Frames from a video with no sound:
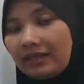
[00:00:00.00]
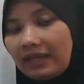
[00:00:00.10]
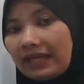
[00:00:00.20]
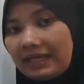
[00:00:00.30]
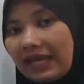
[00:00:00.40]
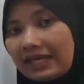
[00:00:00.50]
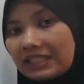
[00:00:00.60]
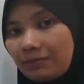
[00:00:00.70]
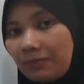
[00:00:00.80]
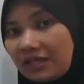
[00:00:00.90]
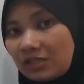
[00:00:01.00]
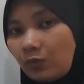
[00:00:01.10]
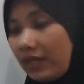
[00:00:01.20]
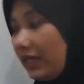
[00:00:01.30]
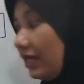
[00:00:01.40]
and x plus
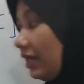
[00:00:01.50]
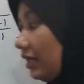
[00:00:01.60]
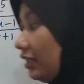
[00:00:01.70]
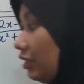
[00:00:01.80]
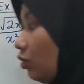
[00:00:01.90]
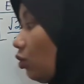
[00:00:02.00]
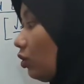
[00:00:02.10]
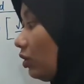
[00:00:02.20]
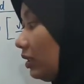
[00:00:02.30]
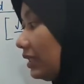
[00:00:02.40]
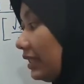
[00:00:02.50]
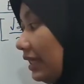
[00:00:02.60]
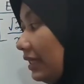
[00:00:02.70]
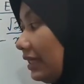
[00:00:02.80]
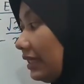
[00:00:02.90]
1? The whole
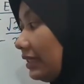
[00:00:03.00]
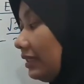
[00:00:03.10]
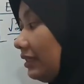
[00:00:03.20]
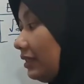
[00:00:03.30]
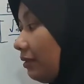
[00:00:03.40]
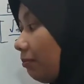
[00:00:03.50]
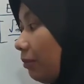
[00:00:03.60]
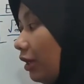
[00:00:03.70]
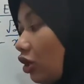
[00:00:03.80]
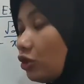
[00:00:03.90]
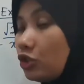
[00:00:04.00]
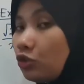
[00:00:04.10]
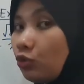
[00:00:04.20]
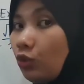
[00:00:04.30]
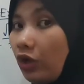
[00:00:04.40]
thing here belongs
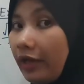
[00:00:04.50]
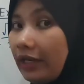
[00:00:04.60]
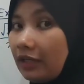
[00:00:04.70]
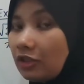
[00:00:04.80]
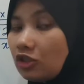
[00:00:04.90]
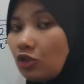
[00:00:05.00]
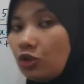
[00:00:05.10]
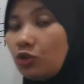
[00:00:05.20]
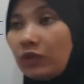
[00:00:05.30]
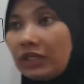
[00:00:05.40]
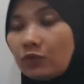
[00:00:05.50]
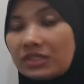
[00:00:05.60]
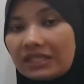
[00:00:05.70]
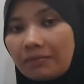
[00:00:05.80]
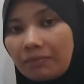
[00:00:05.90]
to ln. So you need to
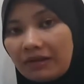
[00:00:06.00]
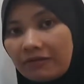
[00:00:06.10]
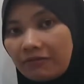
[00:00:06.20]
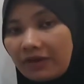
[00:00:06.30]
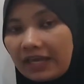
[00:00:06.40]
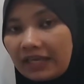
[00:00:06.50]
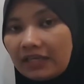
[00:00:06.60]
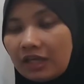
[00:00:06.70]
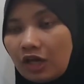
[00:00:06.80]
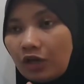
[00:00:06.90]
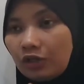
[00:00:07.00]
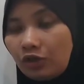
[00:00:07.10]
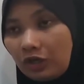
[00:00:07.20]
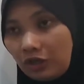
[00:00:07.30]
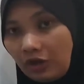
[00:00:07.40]
simplify
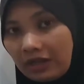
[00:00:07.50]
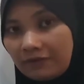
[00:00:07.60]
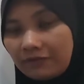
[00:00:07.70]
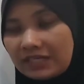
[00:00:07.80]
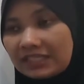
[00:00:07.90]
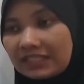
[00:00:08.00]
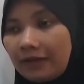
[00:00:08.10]
your ln first